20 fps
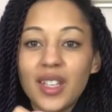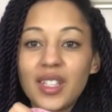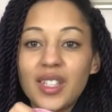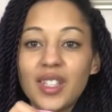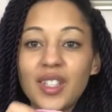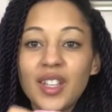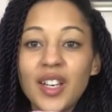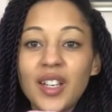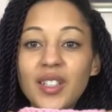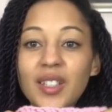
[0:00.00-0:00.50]
it
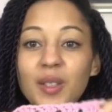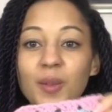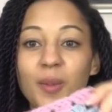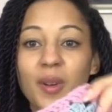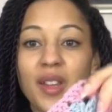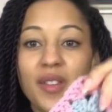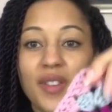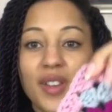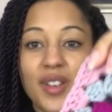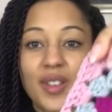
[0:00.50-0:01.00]
started
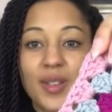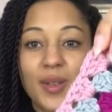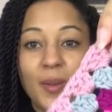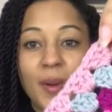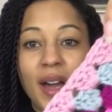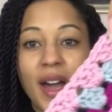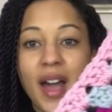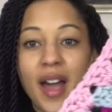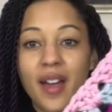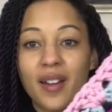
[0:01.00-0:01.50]
with a
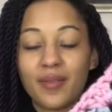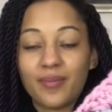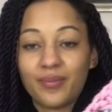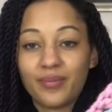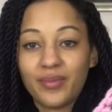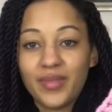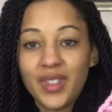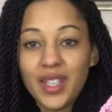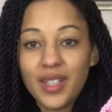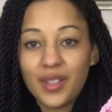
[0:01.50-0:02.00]
square.
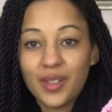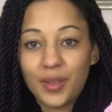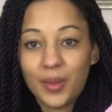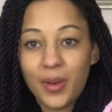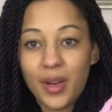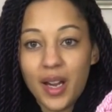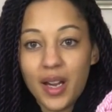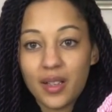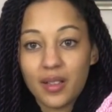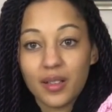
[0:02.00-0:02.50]
This
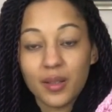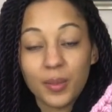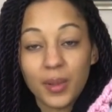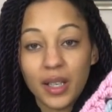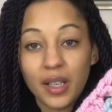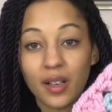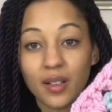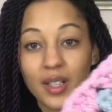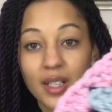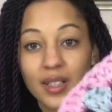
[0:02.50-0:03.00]
square, to
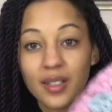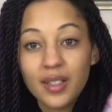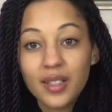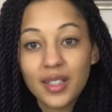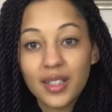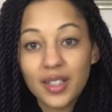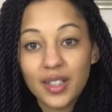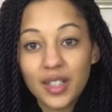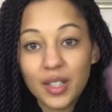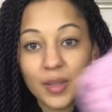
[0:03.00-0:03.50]
be
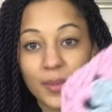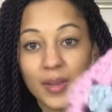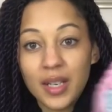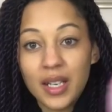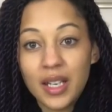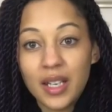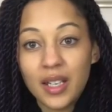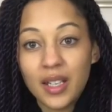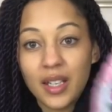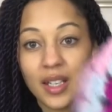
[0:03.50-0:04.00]
honest. To
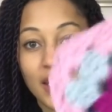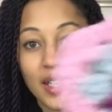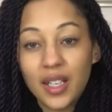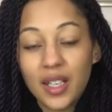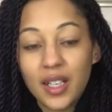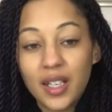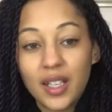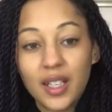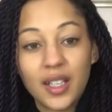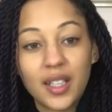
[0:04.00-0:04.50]
be,
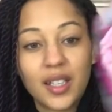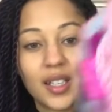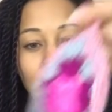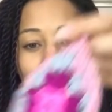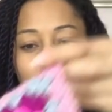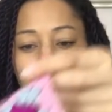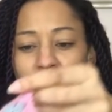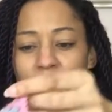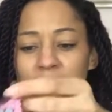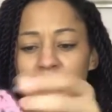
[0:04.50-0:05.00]

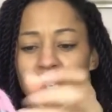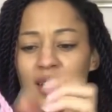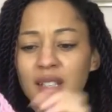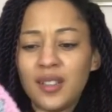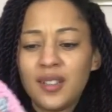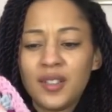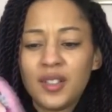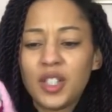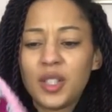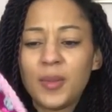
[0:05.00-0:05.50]
to be,
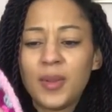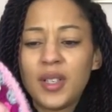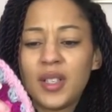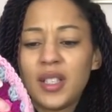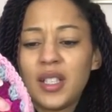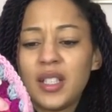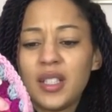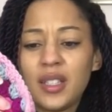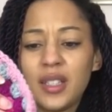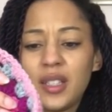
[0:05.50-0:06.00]
not to be
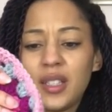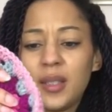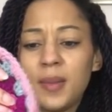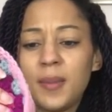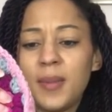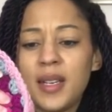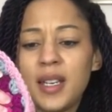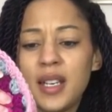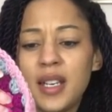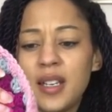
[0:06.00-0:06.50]
honest, to
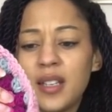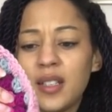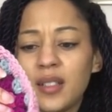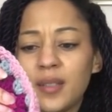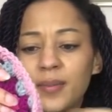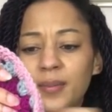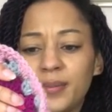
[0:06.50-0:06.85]
be,